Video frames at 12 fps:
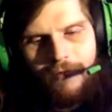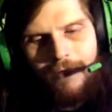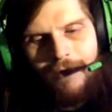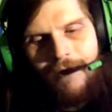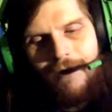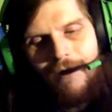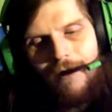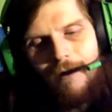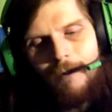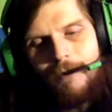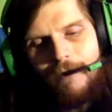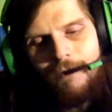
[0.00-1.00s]
hey, I'm
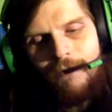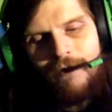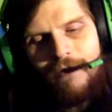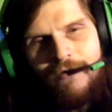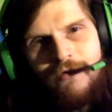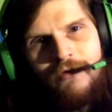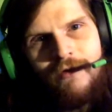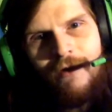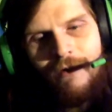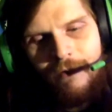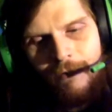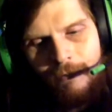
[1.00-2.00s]
a friend of the
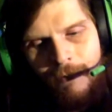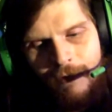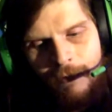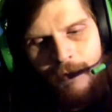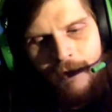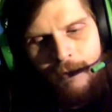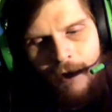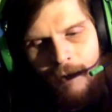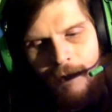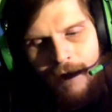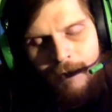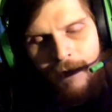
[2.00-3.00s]
show. Meet Speedball
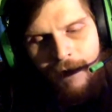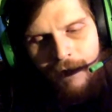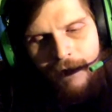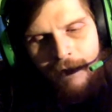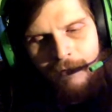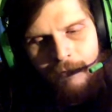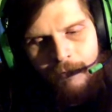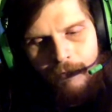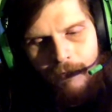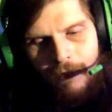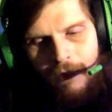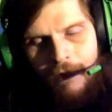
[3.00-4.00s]
Mike Bailey and
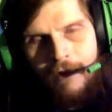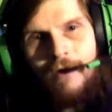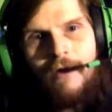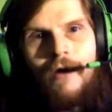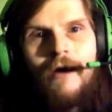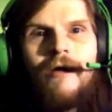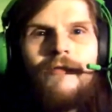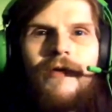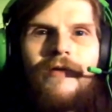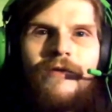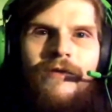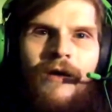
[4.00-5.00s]

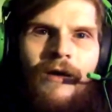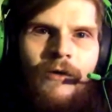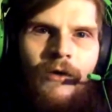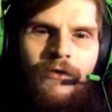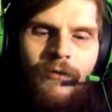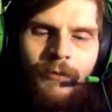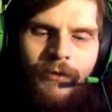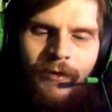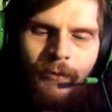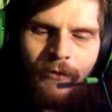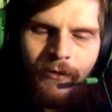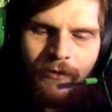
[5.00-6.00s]
Veda Scott, awesome
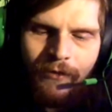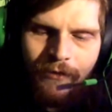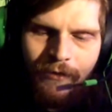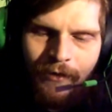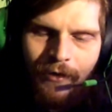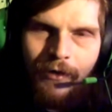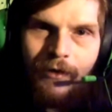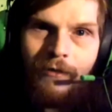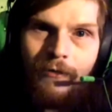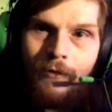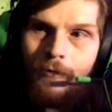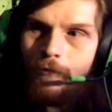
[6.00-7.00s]
people.
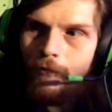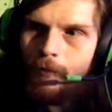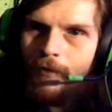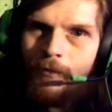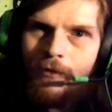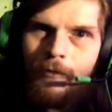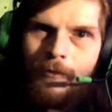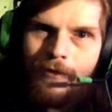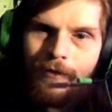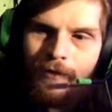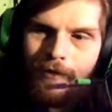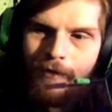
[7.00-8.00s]
And Speedball
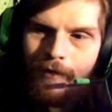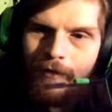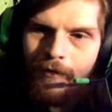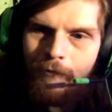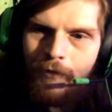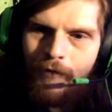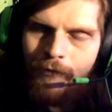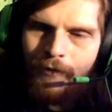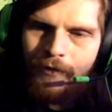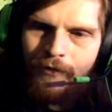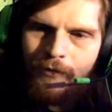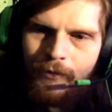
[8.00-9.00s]
Mike, he had a rough
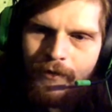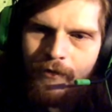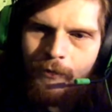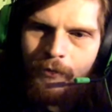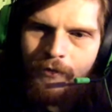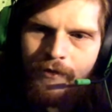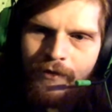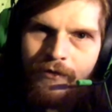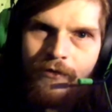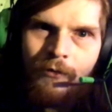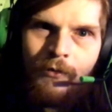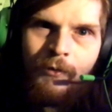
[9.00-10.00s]
week this week, as we'll get
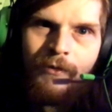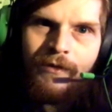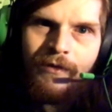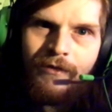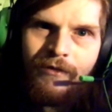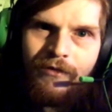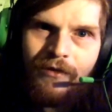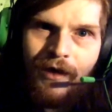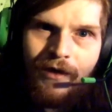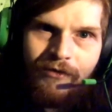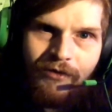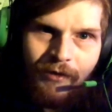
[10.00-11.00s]
into when we could
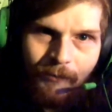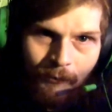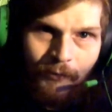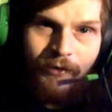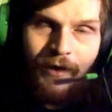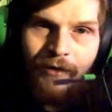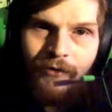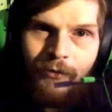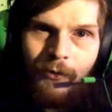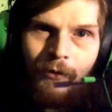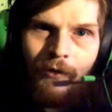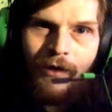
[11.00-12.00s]
catch up with
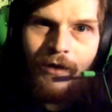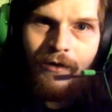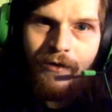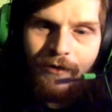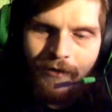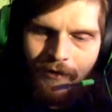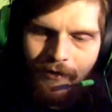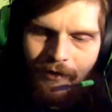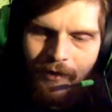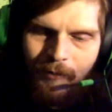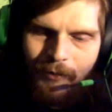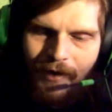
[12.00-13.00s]
actual
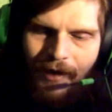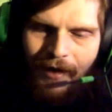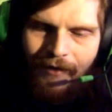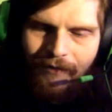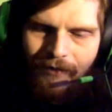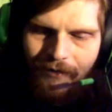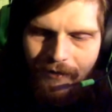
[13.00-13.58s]
Impact.